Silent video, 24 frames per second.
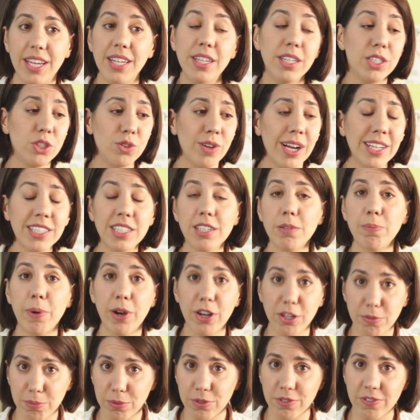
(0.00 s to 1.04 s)
In the Jurassic
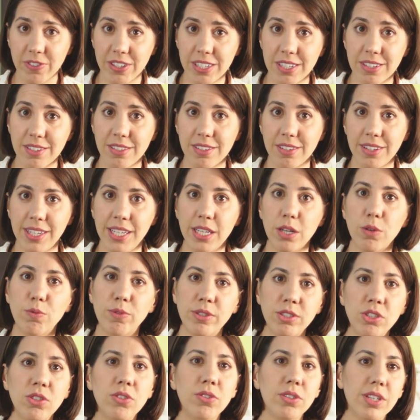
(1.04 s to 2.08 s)
Park movies, the
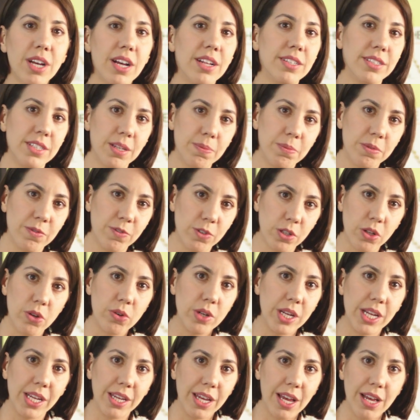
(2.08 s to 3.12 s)
original concept of
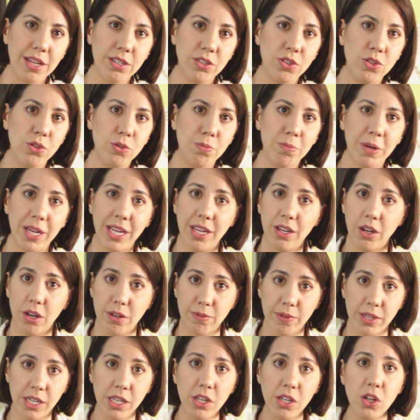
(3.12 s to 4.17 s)
cloning, as you might
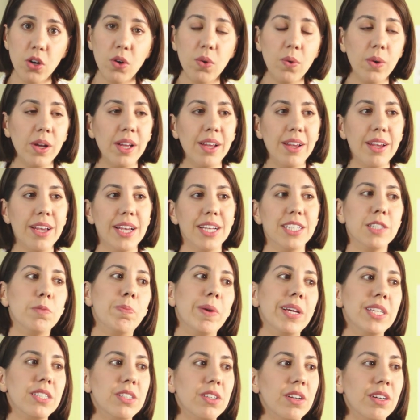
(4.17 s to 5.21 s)
already know, is
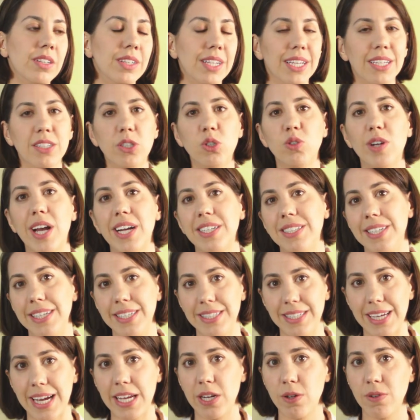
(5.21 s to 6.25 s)
based on extracting
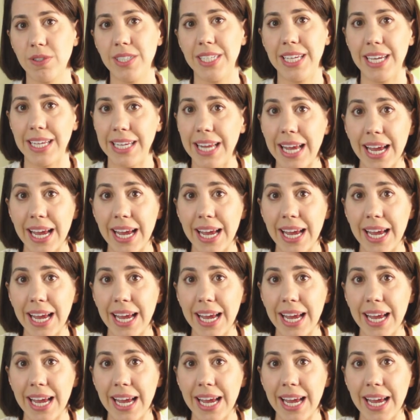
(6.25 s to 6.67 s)
dino D N